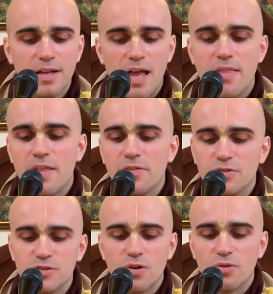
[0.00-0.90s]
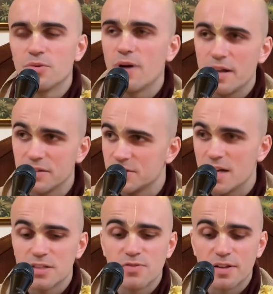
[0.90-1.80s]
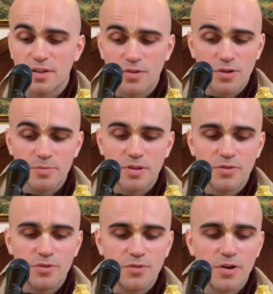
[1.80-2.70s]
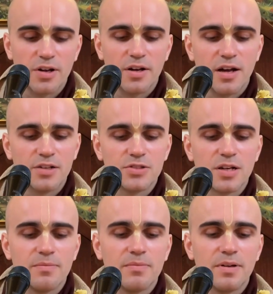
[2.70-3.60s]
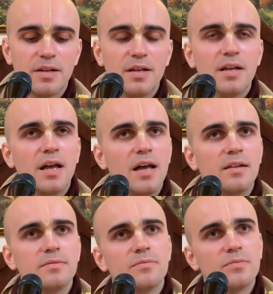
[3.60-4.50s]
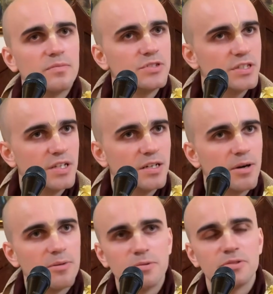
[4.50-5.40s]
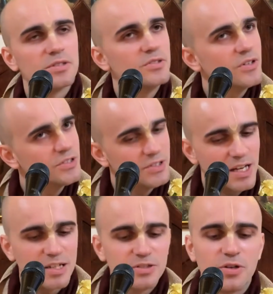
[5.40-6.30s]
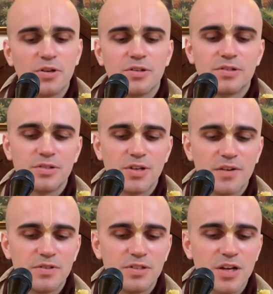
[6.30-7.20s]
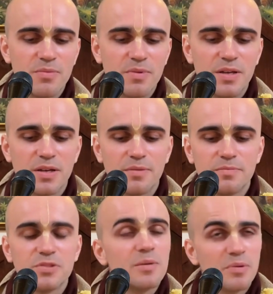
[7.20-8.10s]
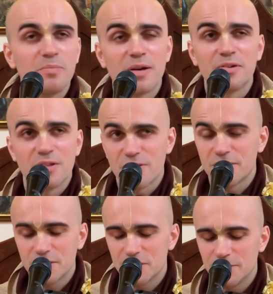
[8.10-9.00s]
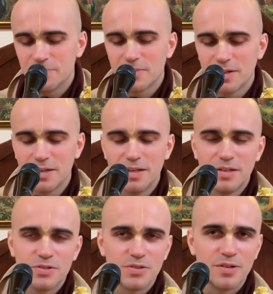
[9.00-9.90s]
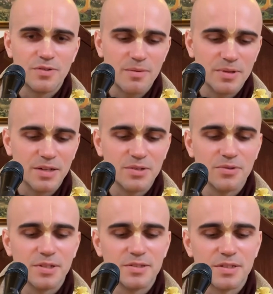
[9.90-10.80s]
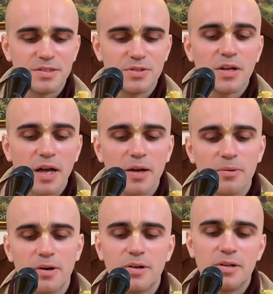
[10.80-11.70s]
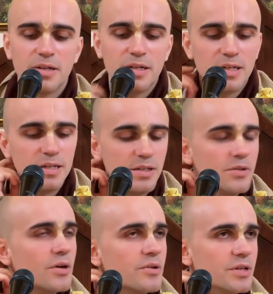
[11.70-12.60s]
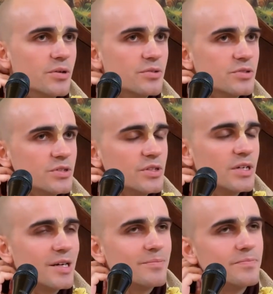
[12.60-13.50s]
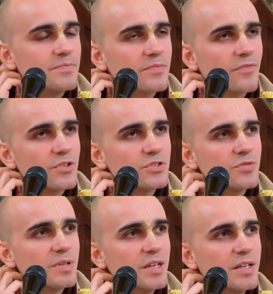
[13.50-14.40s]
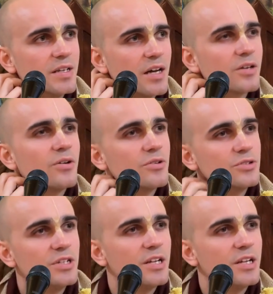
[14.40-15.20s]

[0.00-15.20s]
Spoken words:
and that there's no other way to satisfy the Lord but through Varna and Ashram. And Chaitanya Mahaprabhu says, no, this is external. You have to tell me something better than this. So then Ramananda Roy says, okay, well, he quotes the verse in the Gita, Yad Karoshi,